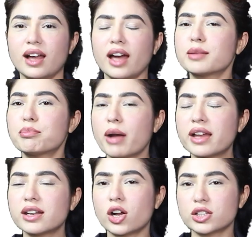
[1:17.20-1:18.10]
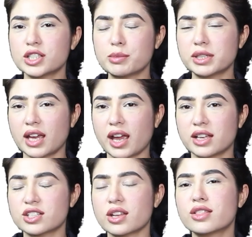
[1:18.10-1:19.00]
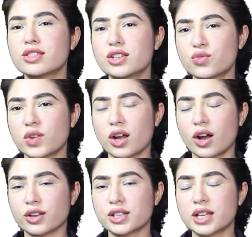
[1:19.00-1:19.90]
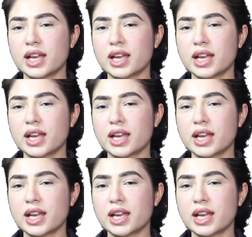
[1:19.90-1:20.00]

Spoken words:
And the penultimate case in this regard